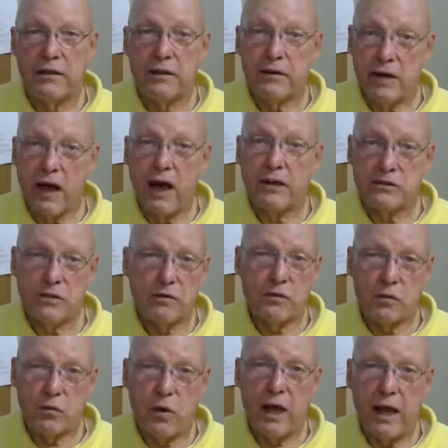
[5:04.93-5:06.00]
The guy's
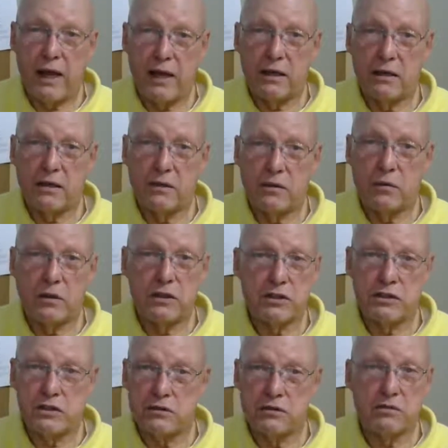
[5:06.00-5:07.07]
overweight,
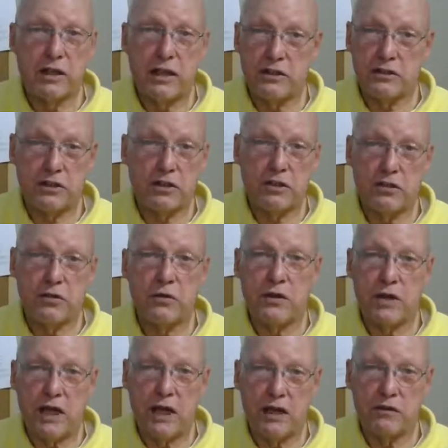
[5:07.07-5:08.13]
which leads you to two
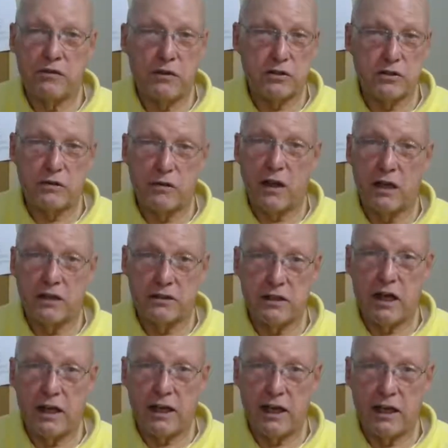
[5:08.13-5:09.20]
things. First of all, he's
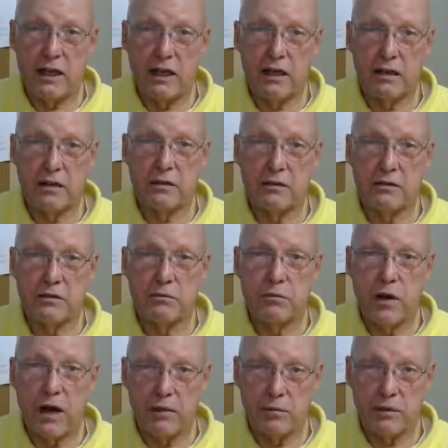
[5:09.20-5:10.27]
not eating
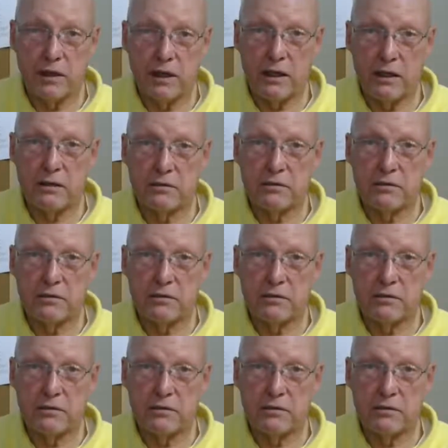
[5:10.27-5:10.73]
properly,